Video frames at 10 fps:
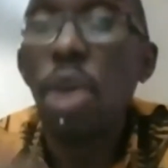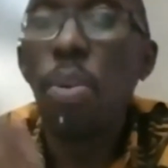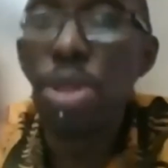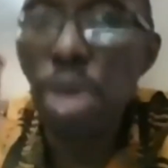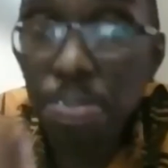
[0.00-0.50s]

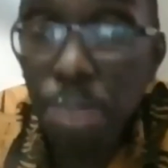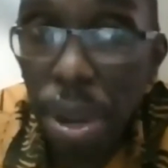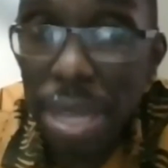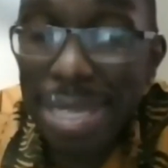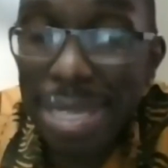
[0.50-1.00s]
With those
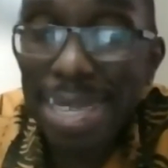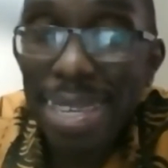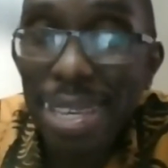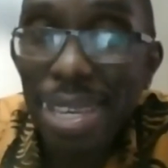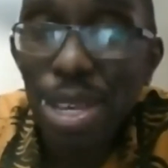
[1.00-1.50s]
points,
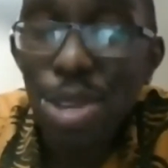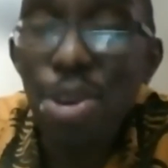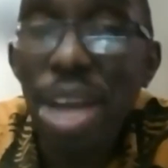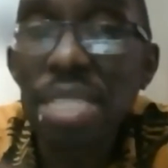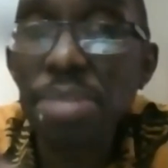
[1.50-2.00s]
you
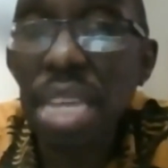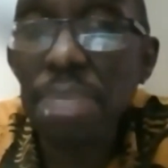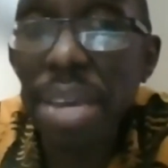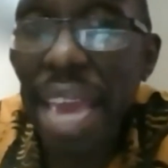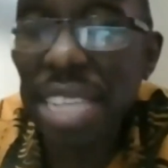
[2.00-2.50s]
can start
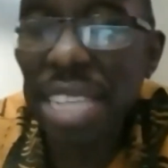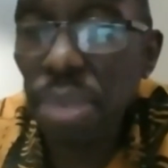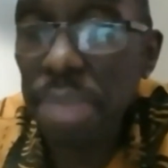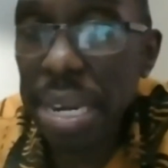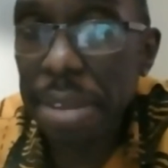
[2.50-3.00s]
making extra
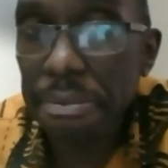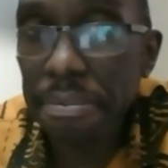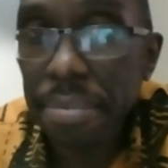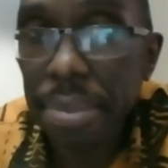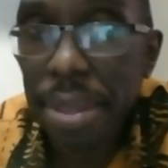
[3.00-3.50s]
money.
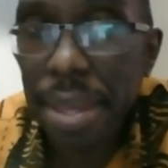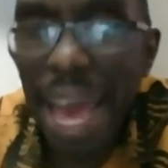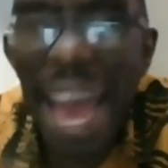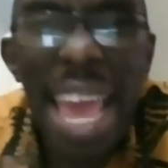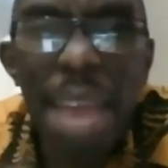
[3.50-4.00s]

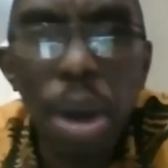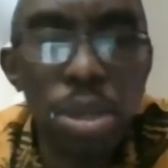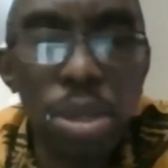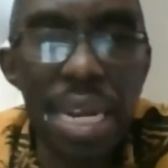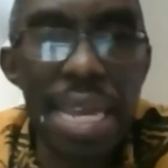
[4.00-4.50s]
I am a
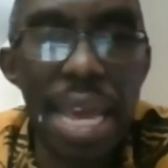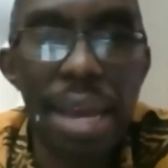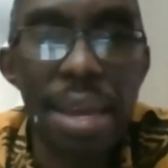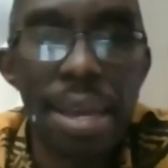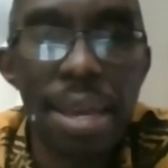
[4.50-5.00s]
hotelier.